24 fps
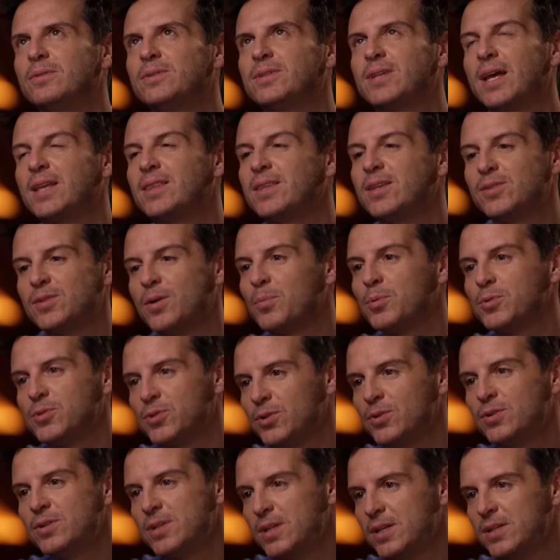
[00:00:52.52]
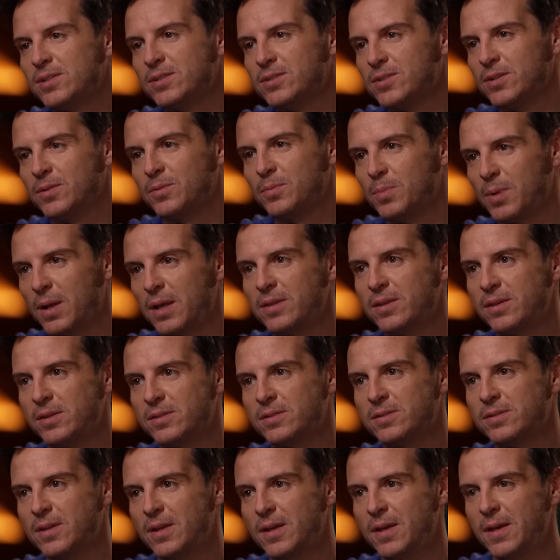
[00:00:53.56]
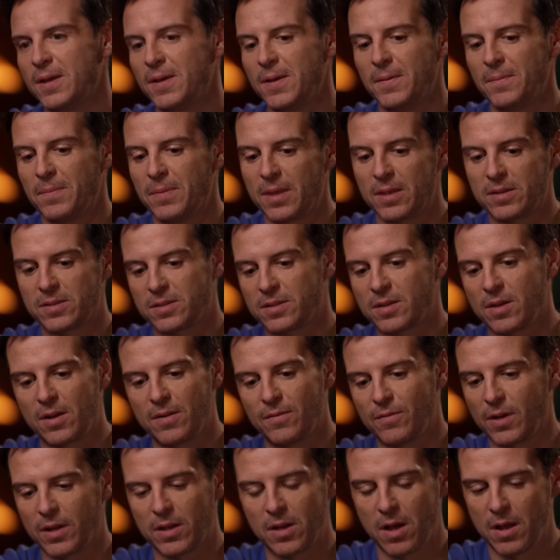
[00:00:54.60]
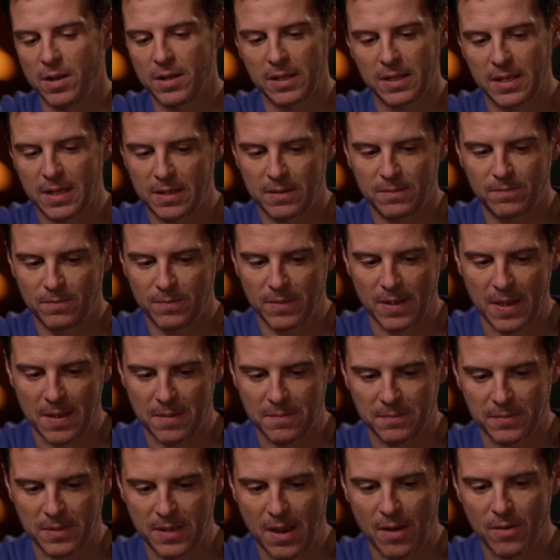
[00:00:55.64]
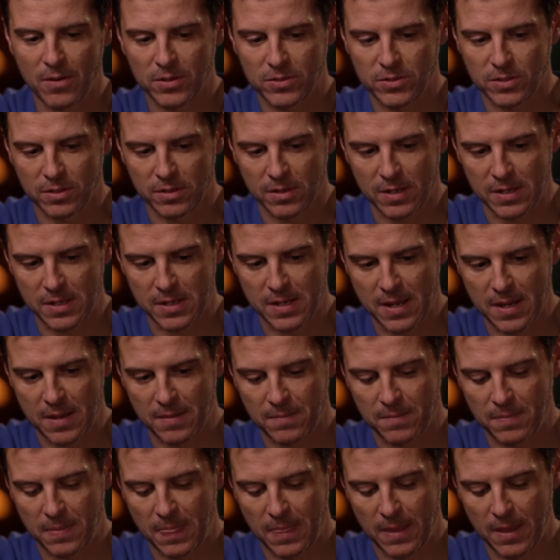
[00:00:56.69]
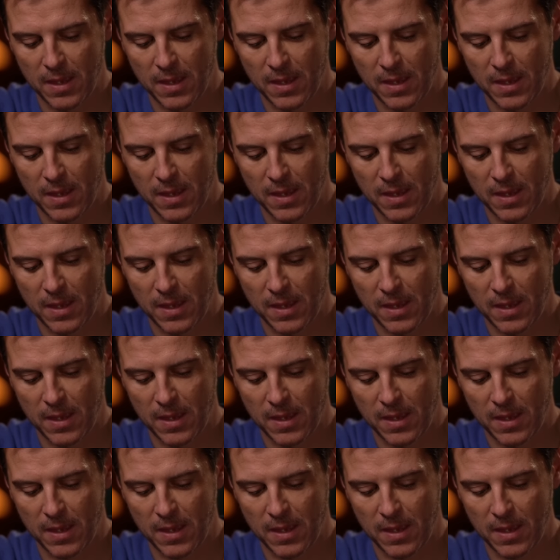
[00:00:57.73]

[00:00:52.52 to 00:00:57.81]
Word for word: take these opportunities to play this kind of iconic character, and